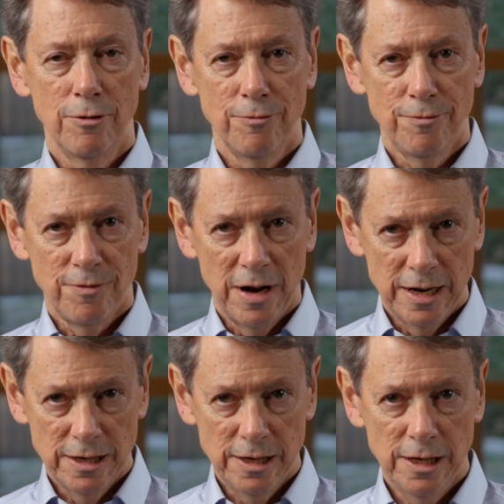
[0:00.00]

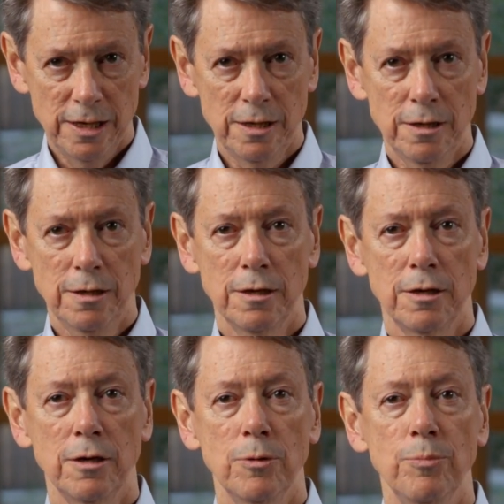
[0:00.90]
finding
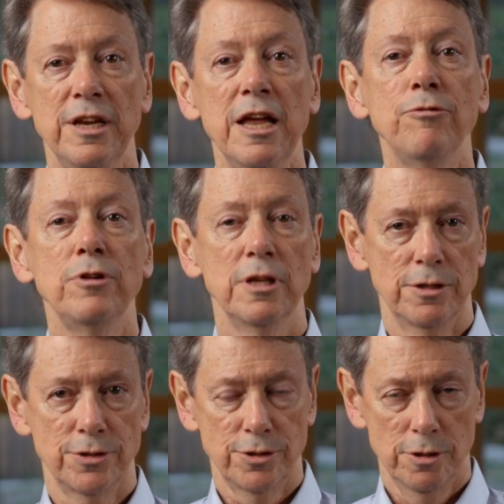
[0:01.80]

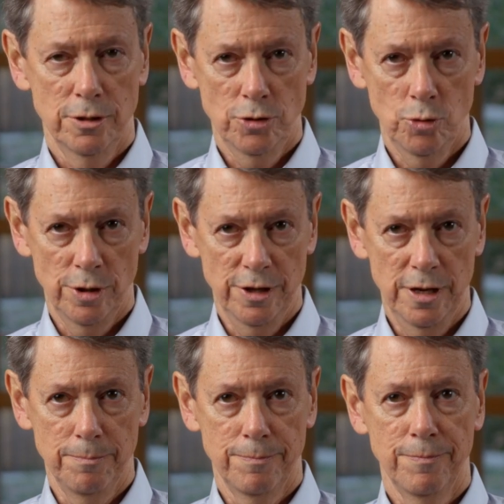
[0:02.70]
benevolence toward
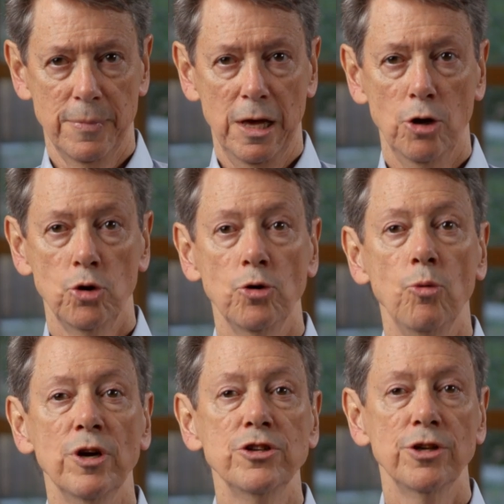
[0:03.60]
them, good
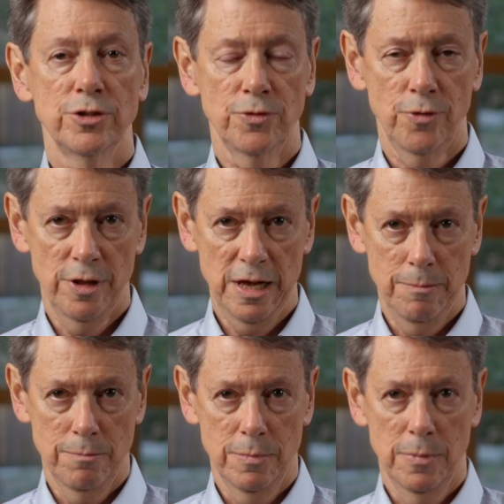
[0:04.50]
wishes for
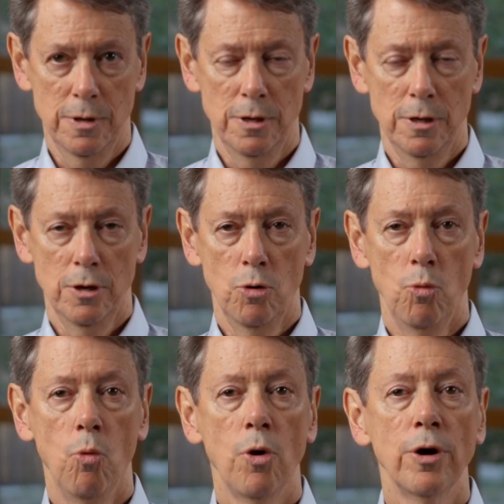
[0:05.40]
them,
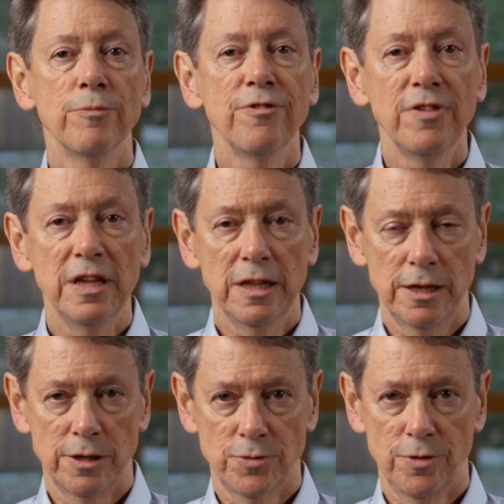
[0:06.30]
warm
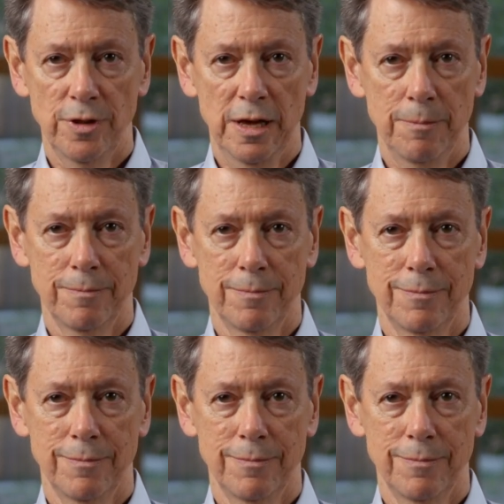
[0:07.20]
feelings for them.